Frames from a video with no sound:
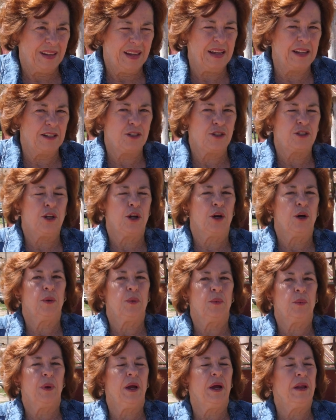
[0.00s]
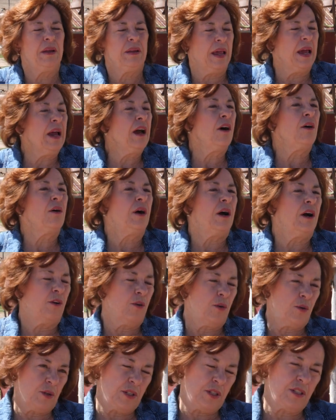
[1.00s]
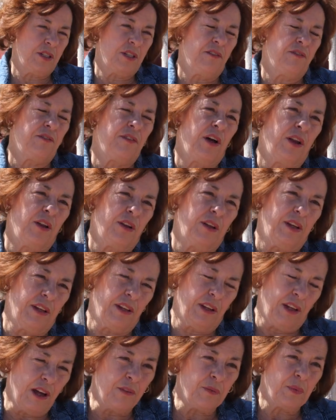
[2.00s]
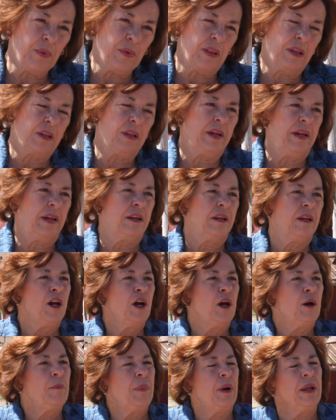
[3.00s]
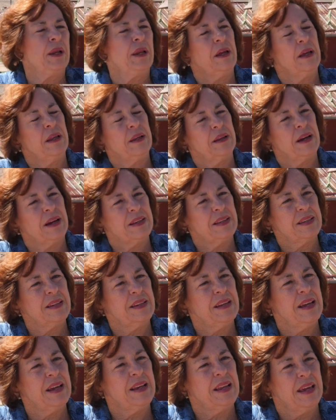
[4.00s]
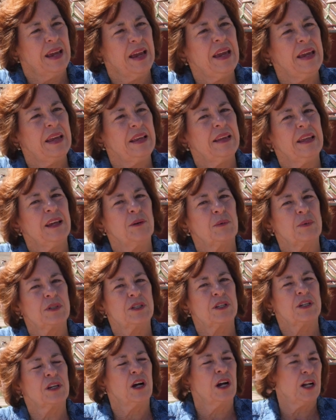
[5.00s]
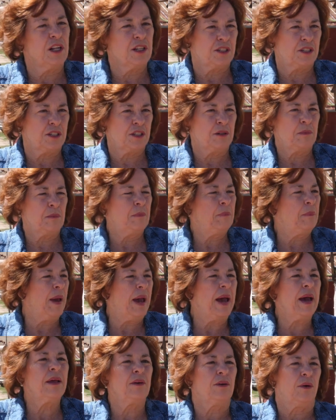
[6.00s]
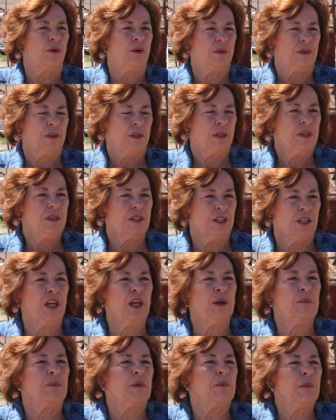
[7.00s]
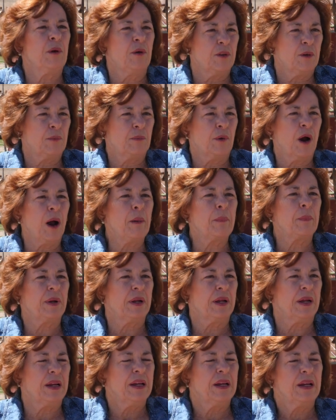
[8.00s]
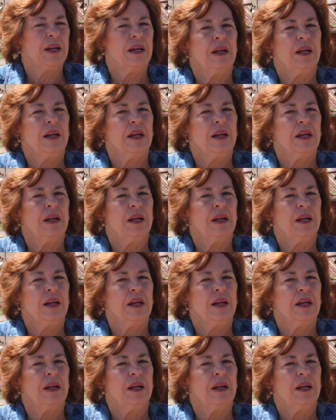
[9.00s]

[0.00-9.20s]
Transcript: And so, and now our horses have fallen in love with the land. But in 1988, it was a constant battle to keep them on the property.